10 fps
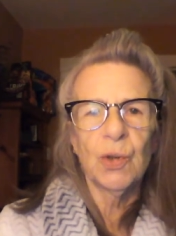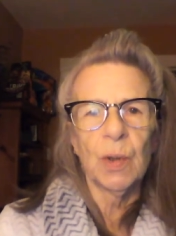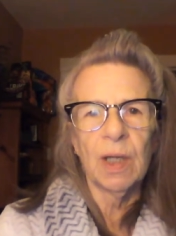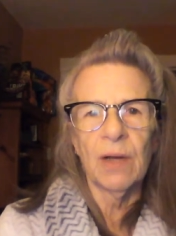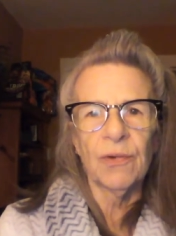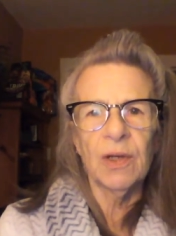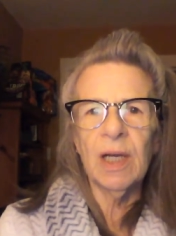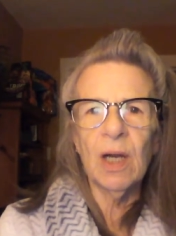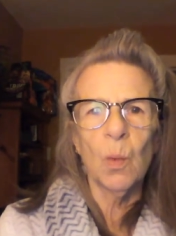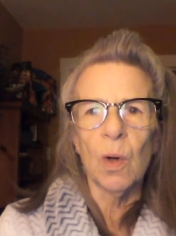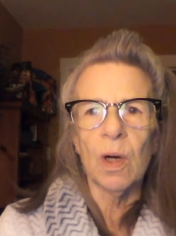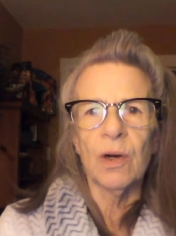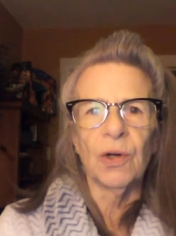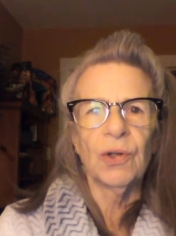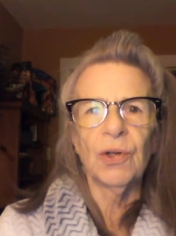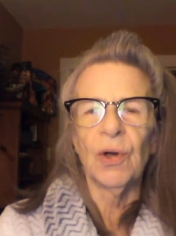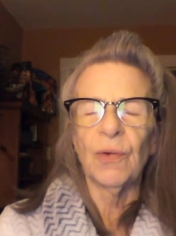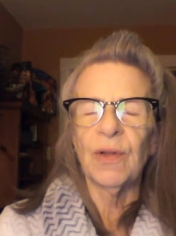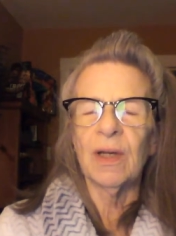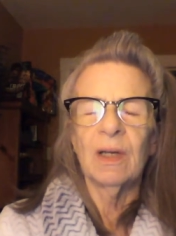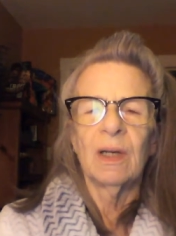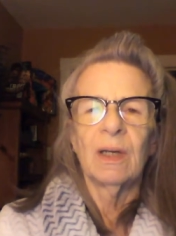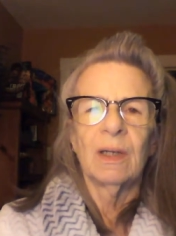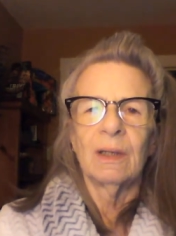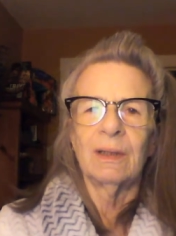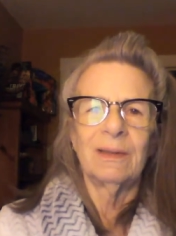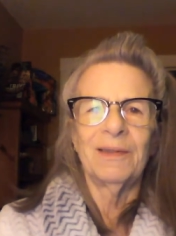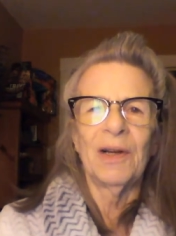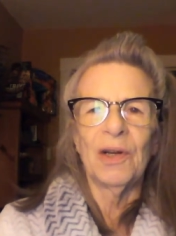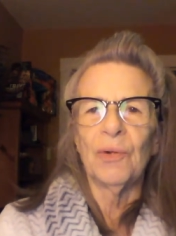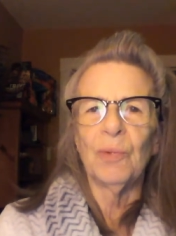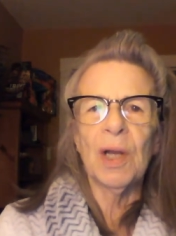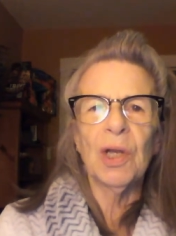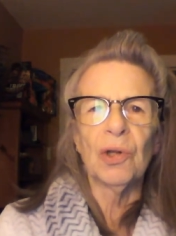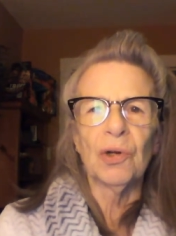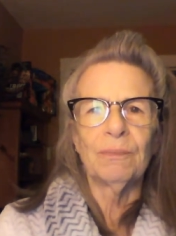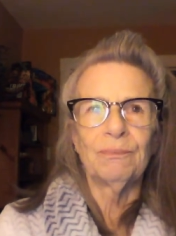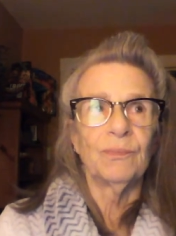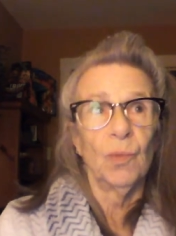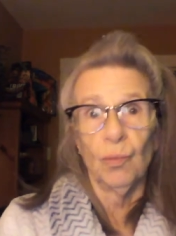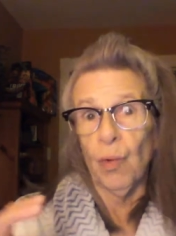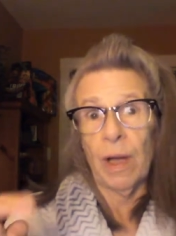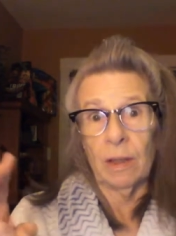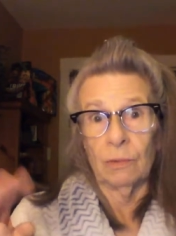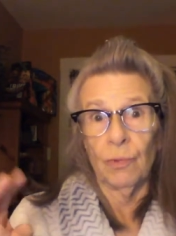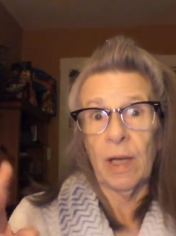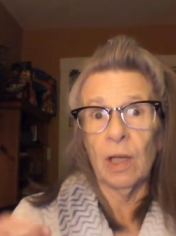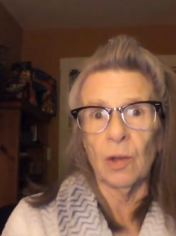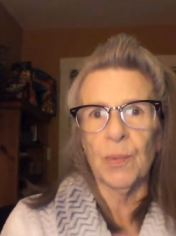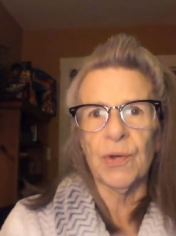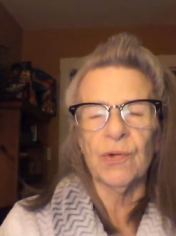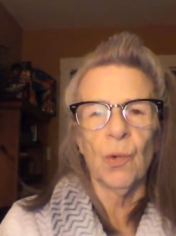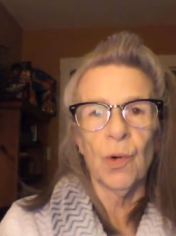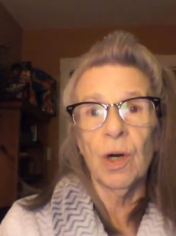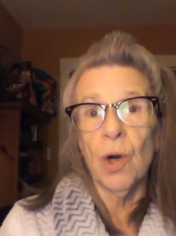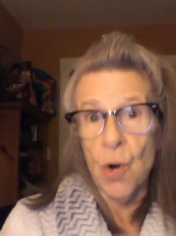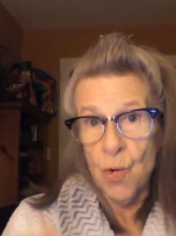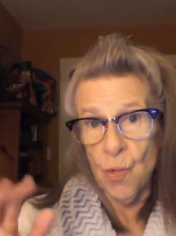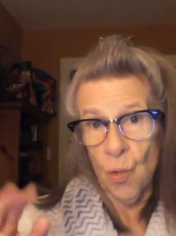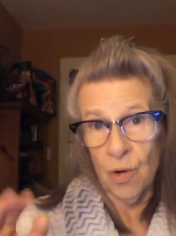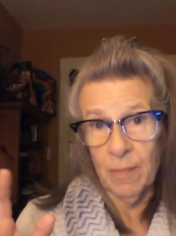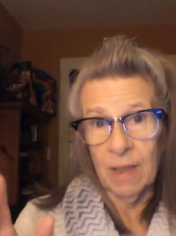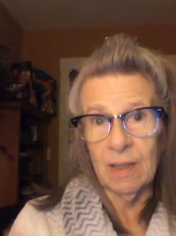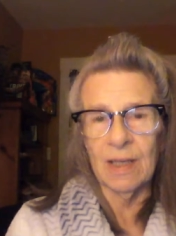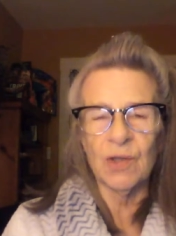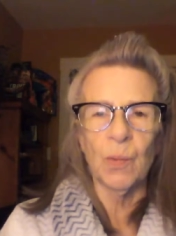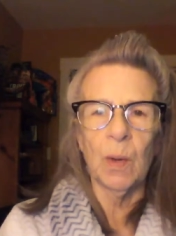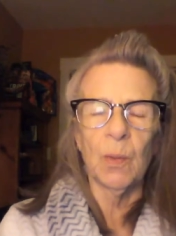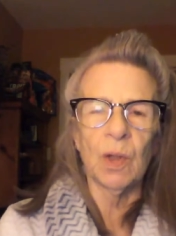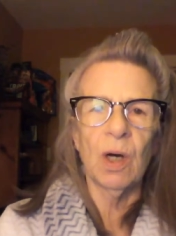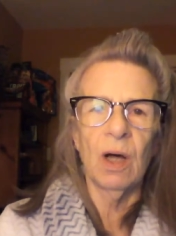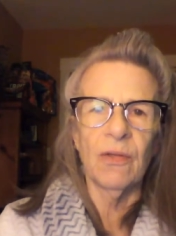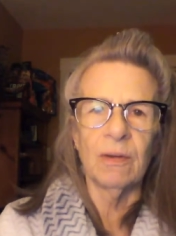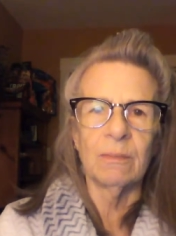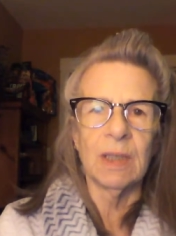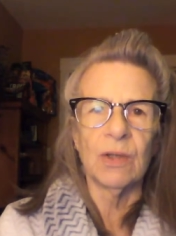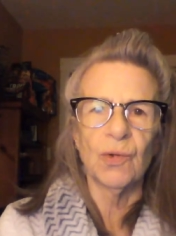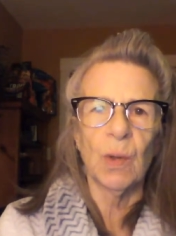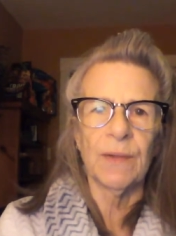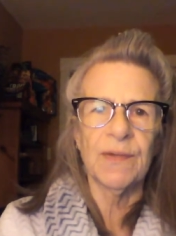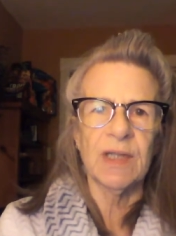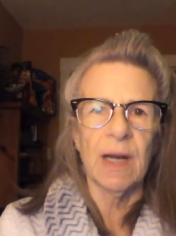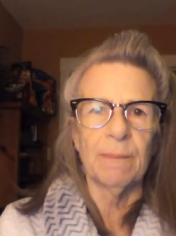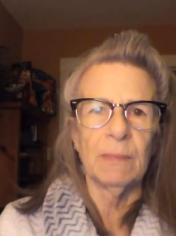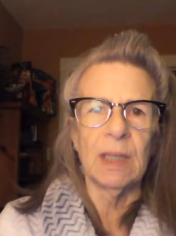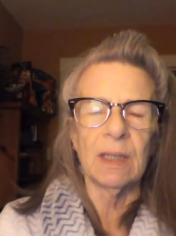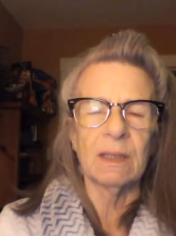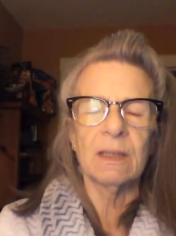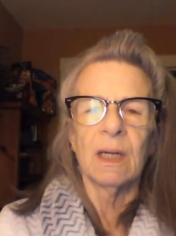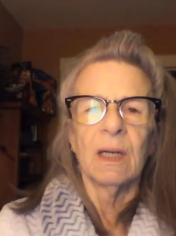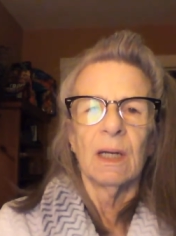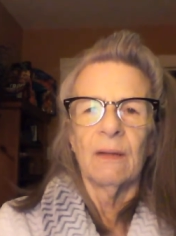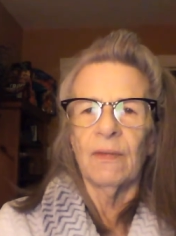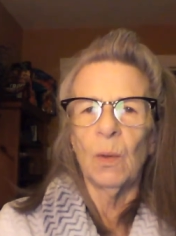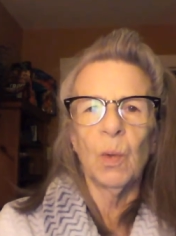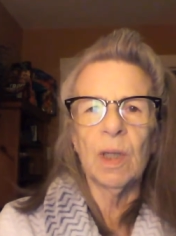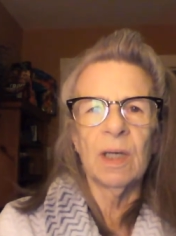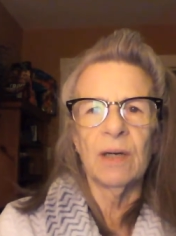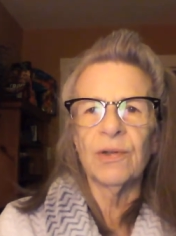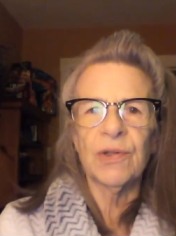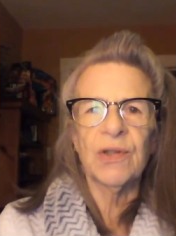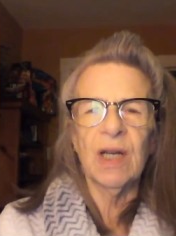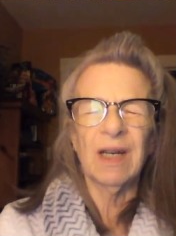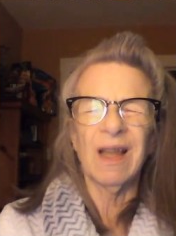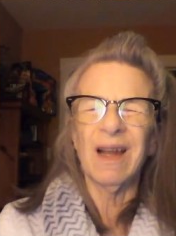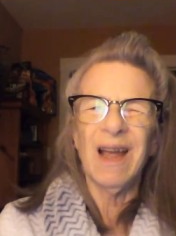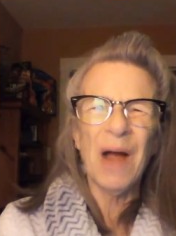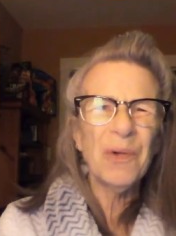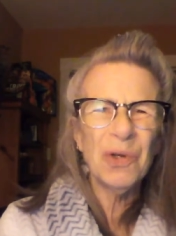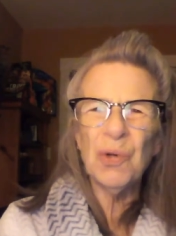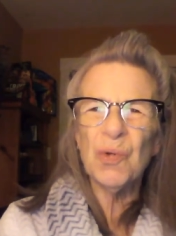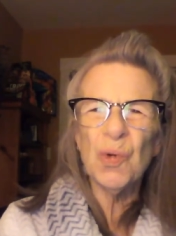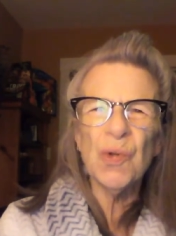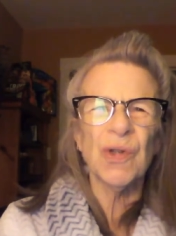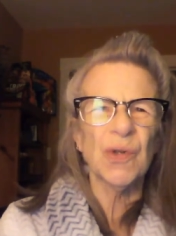to another gig worker. You know, they a, uh, uh, a regular re, regular person or normie, as we would call them in the twelve step meetings, they wouldn't understand. Like, how can you do